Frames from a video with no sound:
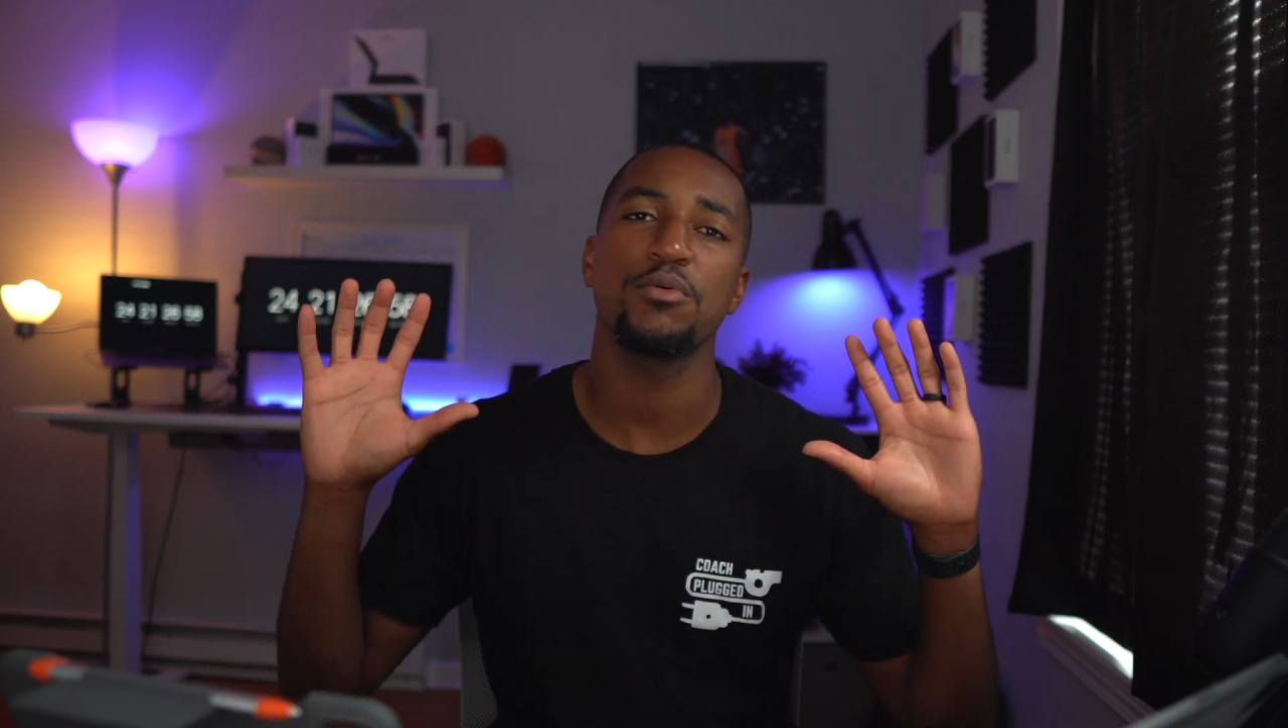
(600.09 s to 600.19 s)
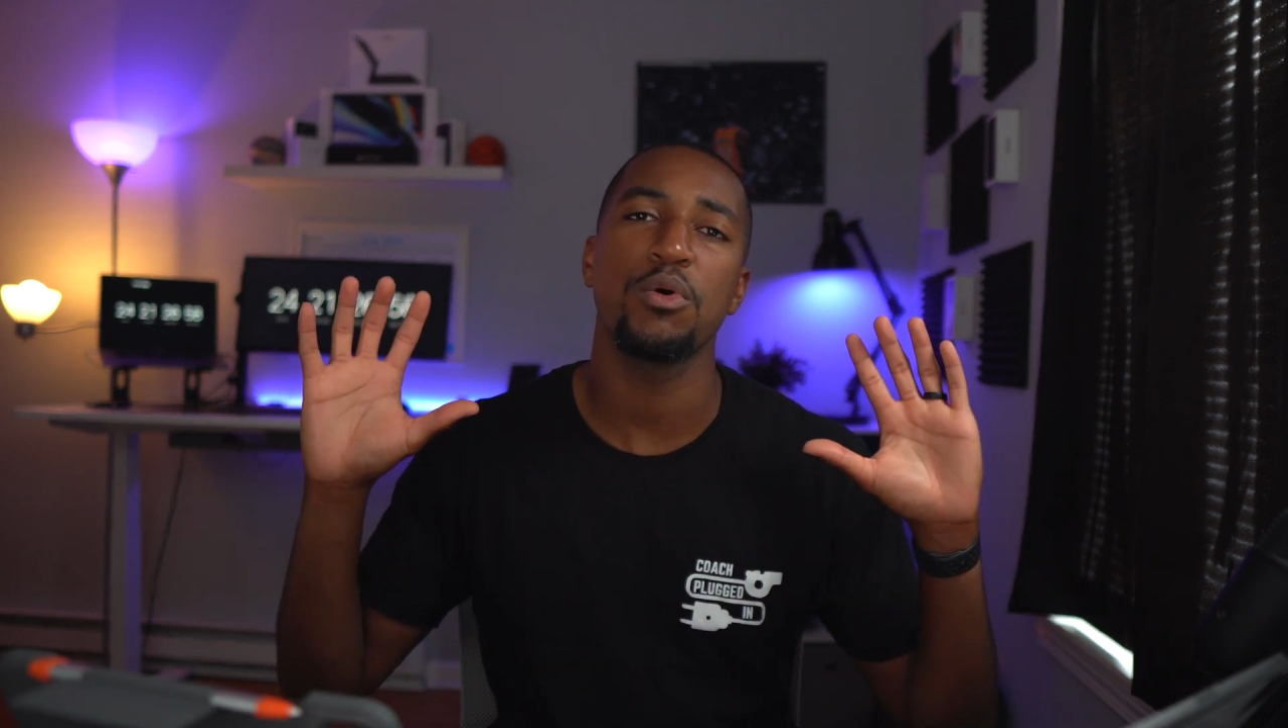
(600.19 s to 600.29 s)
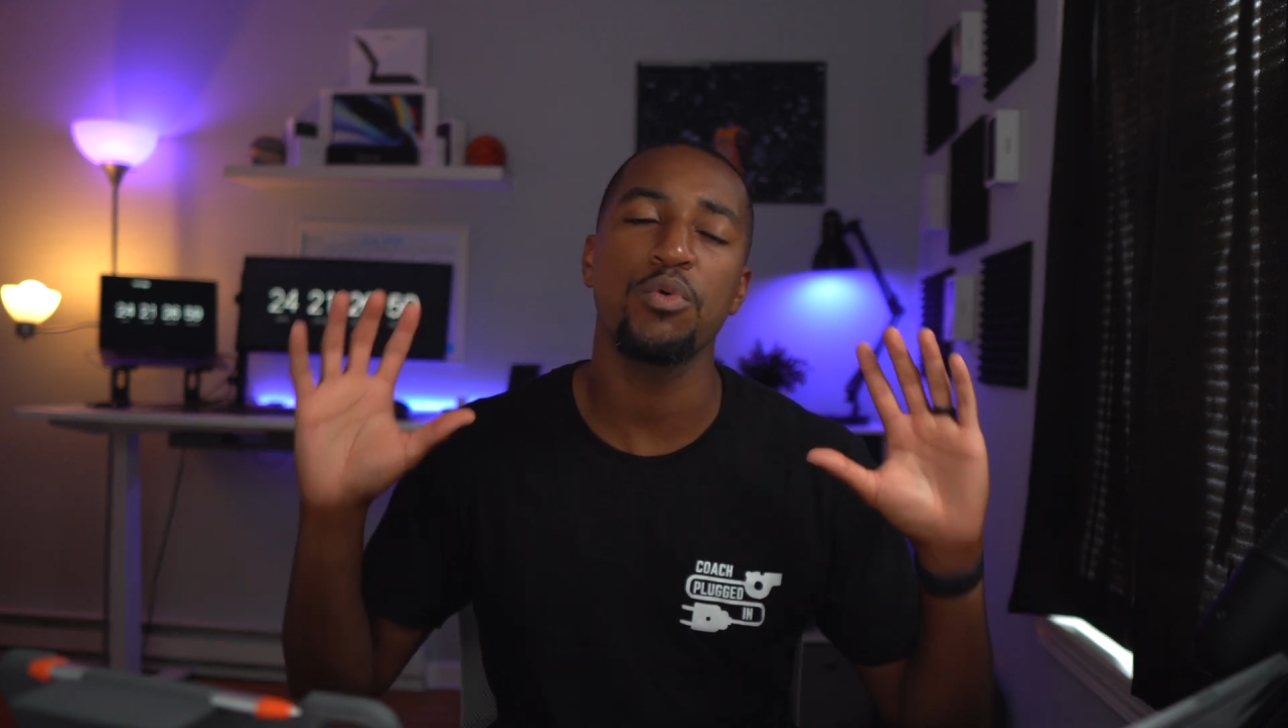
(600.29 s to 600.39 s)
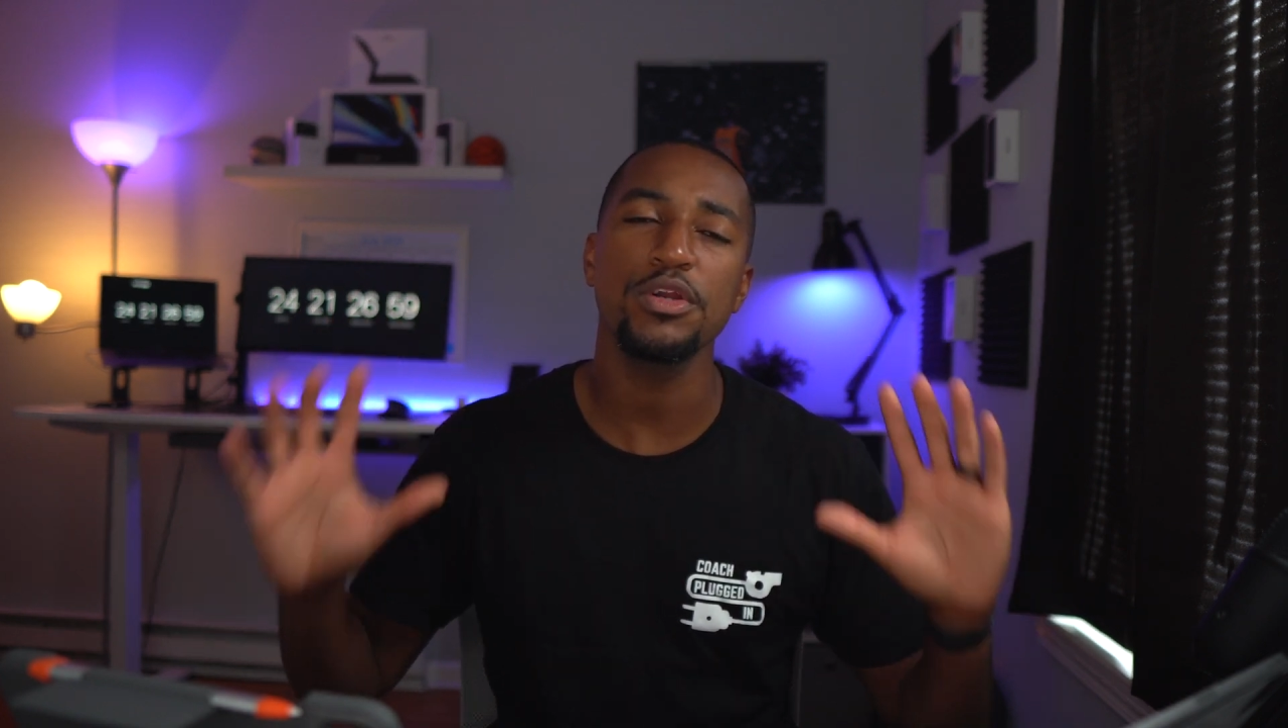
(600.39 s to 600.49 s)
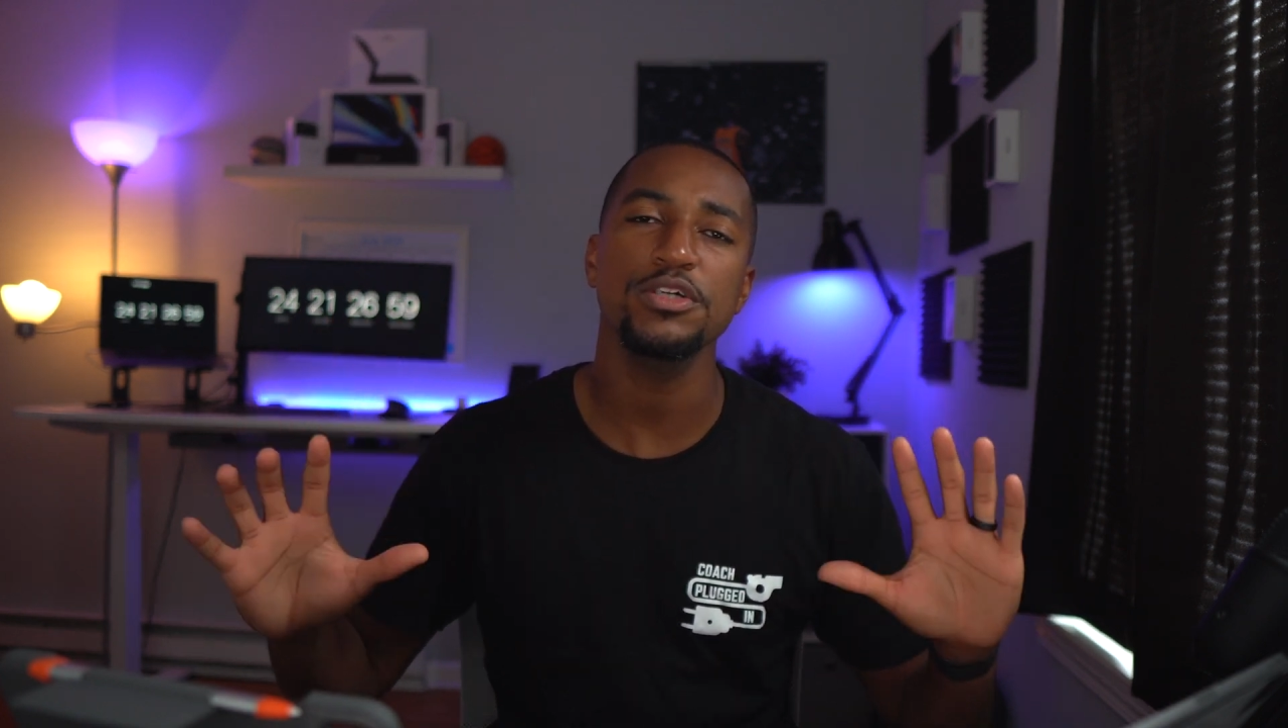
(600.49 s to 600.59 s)
well,
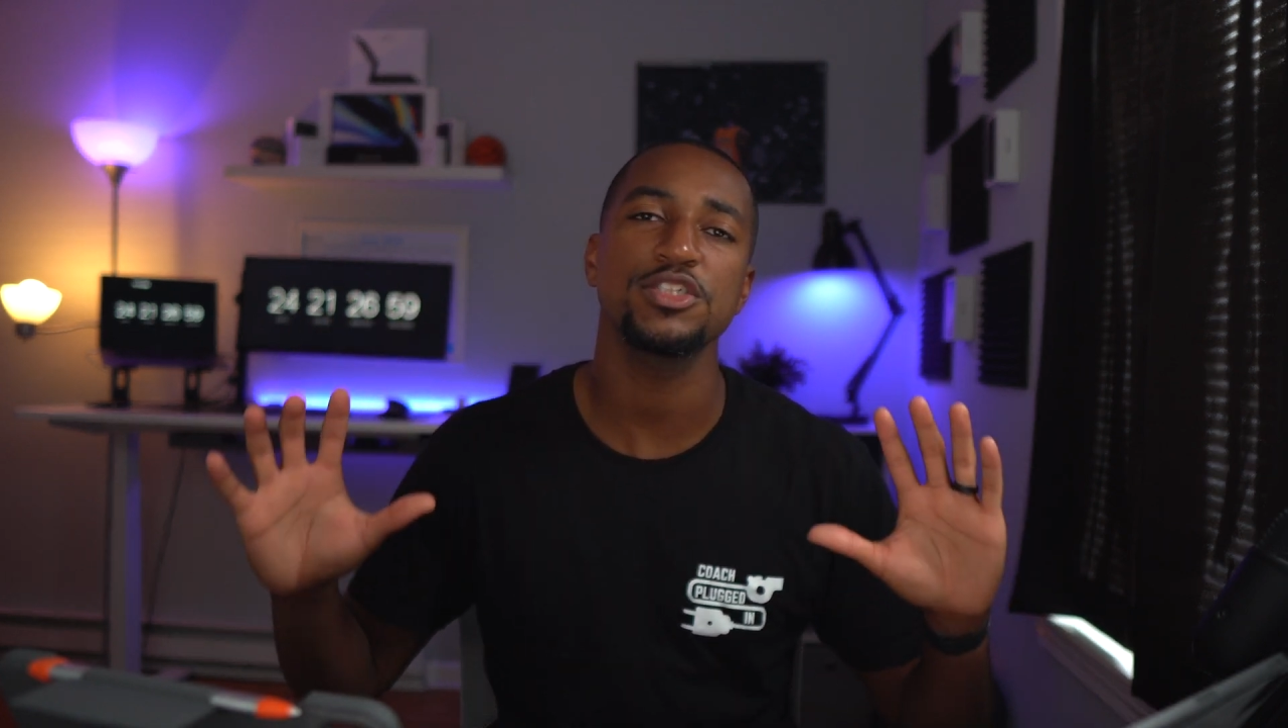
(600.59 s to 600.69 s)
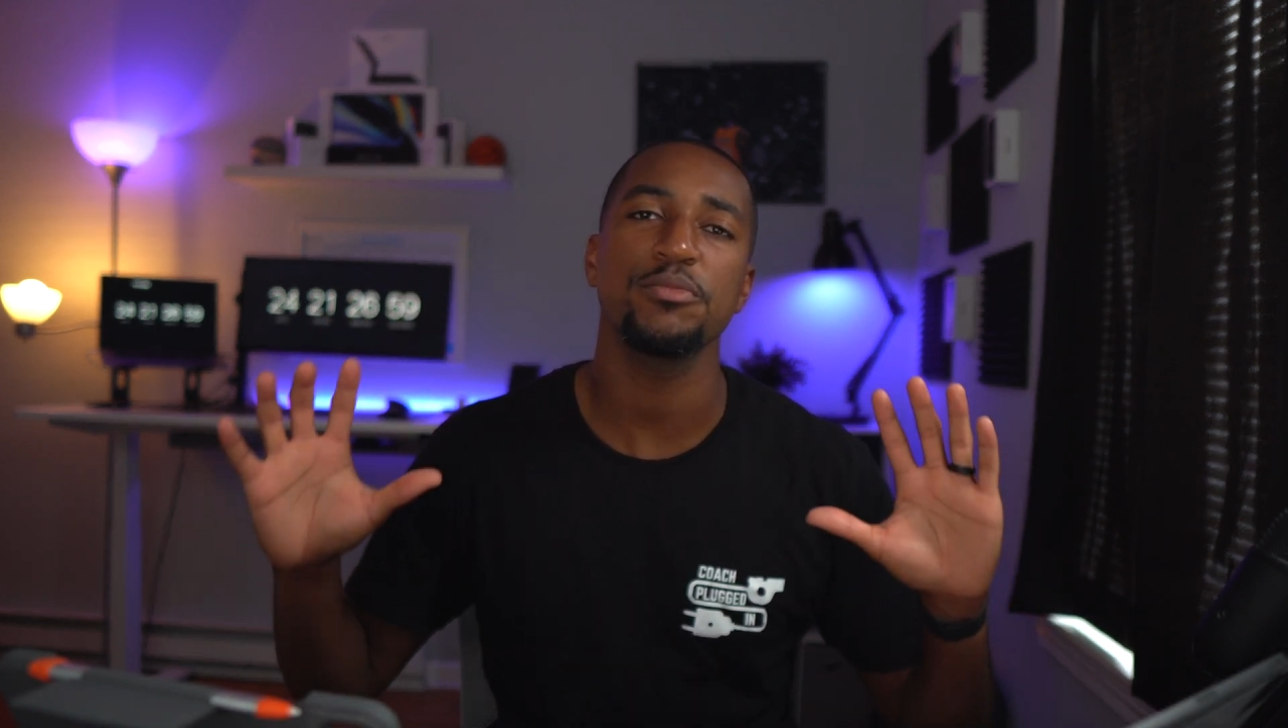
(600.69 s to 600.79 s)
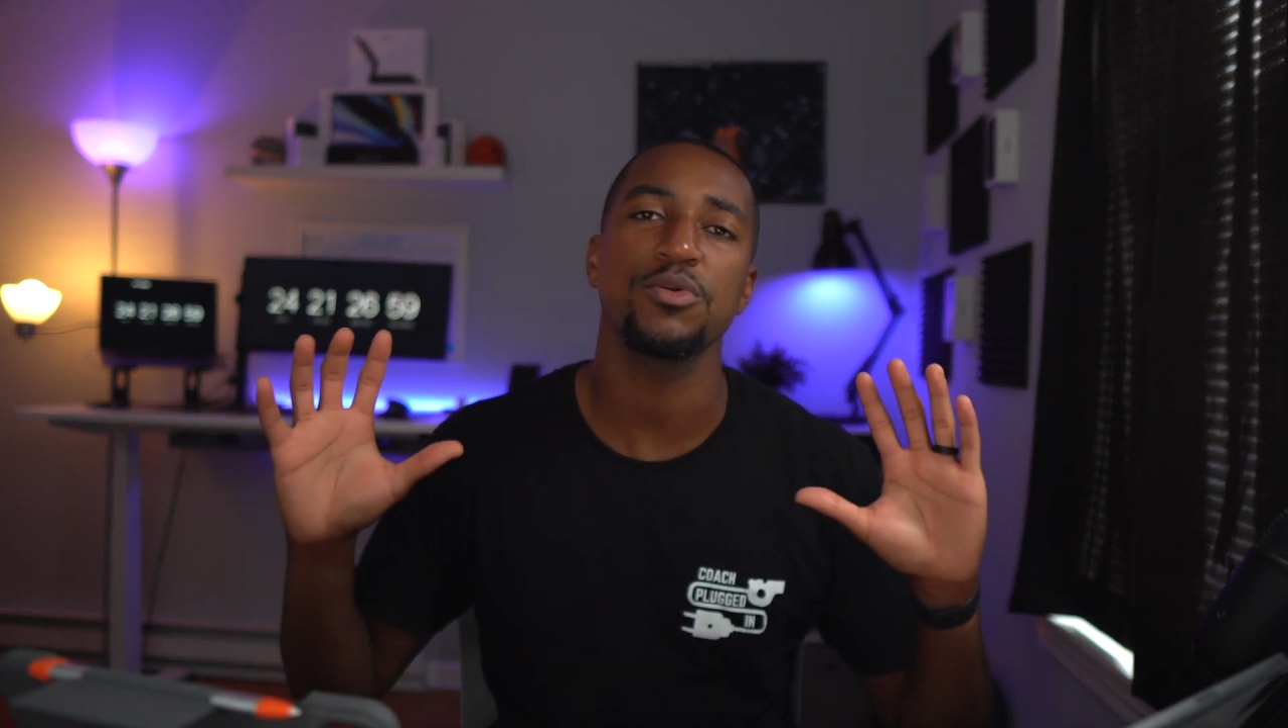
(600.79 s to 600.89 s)
what are some of